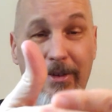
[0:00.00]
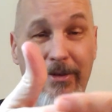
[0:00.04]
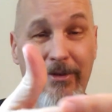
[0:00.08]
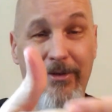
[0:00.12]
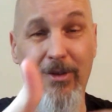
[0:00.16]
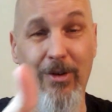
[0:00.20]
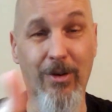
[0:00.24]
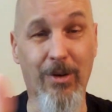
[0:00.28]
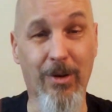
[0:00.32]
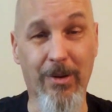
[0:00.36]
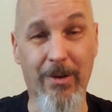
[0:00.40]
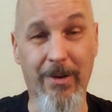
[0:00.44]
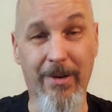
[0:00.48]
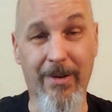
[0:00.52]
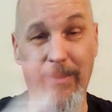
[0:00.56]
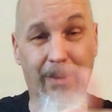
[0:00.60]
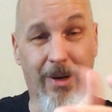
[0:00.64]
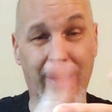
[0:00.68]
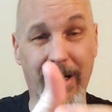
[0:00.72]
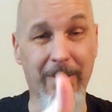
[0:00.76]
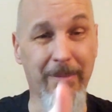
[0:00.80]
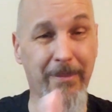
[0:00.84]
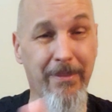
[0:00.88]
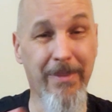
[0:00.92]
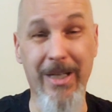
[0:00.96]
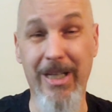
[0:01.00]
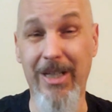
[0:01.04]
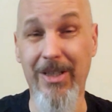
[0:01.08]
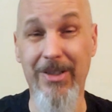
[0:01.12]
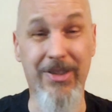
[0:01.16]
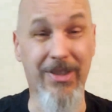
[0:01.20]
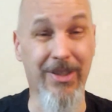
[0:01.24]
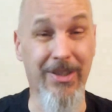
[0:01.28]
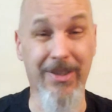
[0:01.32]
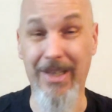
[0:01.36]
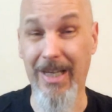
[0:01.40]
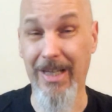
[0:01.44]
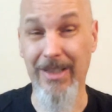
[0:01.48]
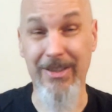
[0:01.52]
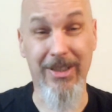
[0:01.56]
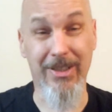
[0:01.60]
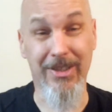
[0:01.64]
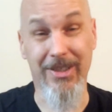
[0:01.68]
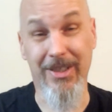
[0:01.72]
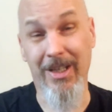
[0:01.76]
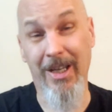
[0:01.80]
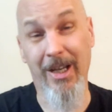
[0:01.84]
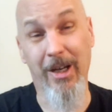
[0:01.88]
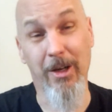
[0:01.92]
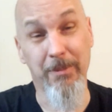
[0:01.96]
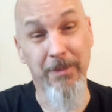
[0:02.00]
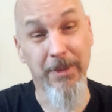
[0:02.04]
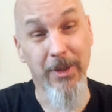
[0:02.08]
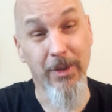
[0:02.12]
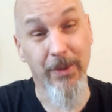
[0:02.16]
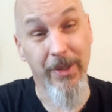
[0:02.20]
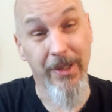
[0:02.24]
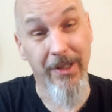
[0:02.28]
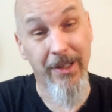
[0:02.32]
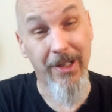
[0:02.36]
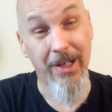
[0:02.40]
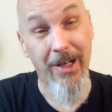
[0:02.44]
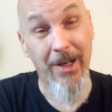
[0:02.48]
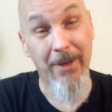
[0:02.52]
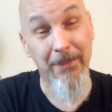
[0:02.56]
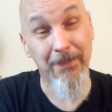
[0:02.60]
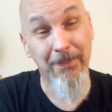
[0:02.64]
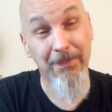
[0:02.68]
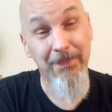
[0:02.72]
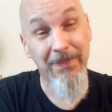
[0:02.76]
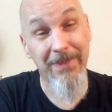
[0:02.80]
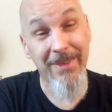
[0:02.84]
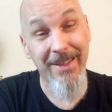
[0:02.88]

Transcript: air forward where it meets, and that doesn't help you at all.